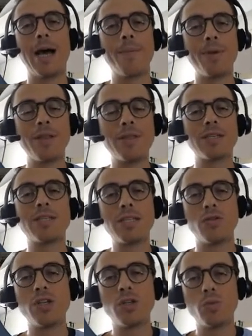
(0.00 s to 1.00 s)
In this
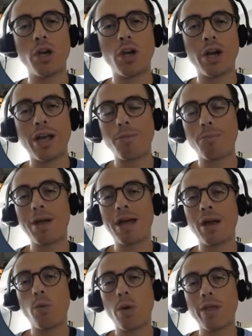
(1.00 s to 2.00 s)
series, we're going to
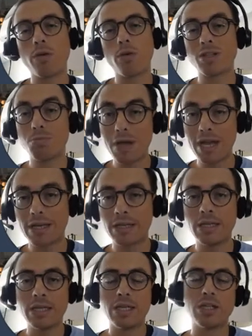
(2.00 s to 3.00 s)
unpack whether it's better
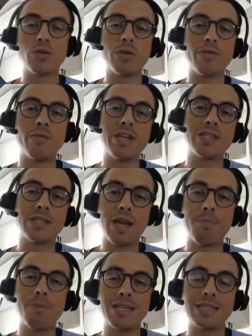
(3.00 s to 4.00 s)
to invest in a
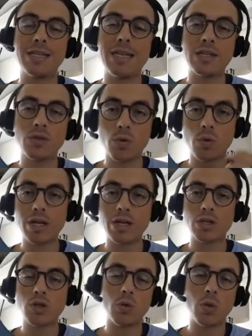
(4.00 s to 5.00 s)
buy-to-let or
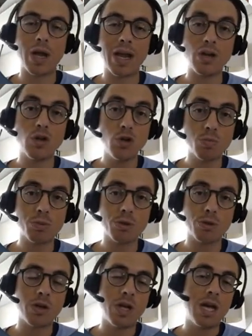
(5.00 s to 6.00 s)
into a new
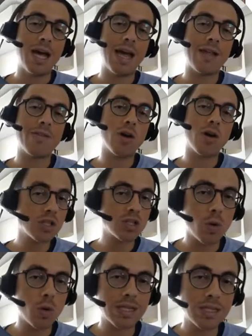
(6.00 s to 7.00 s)
build. And the answer,
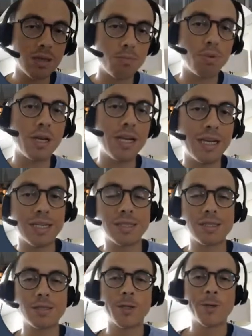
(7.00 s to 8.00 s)
quite simply,
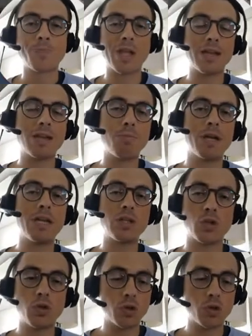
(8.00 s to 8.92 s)
is it depends on your